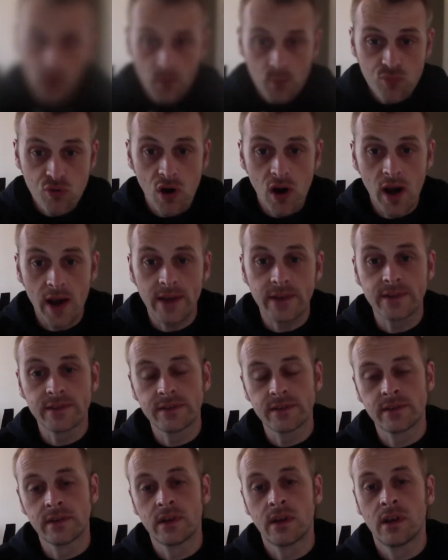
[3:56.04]

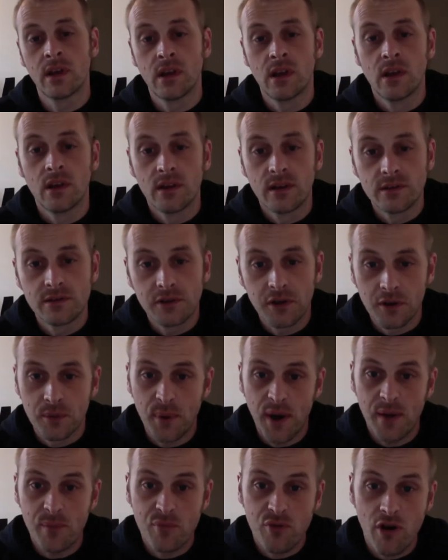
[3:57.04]
Price. Let's talk
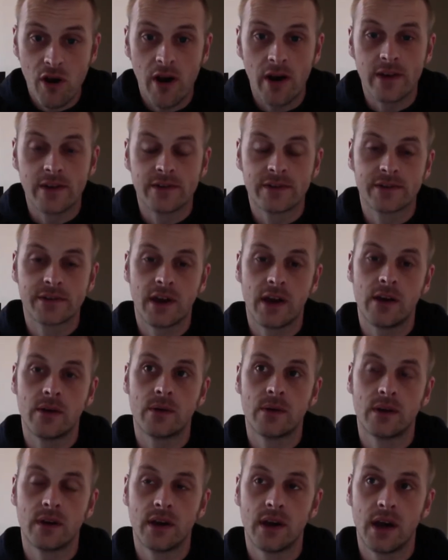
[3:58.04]
about price. So
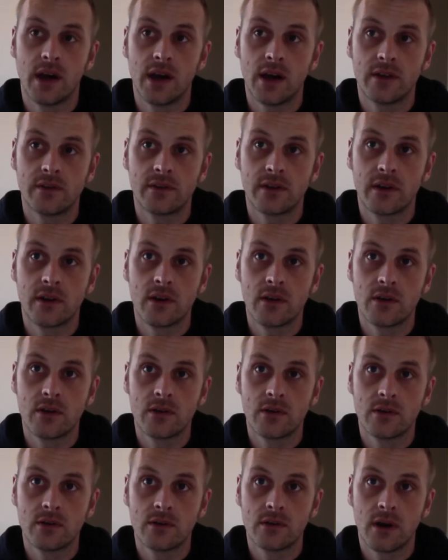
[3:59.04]
the
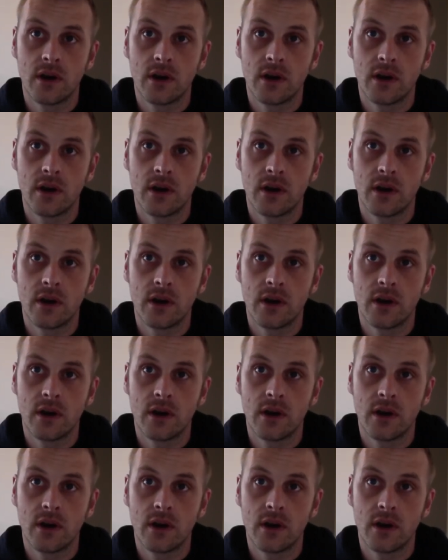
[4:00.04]
Google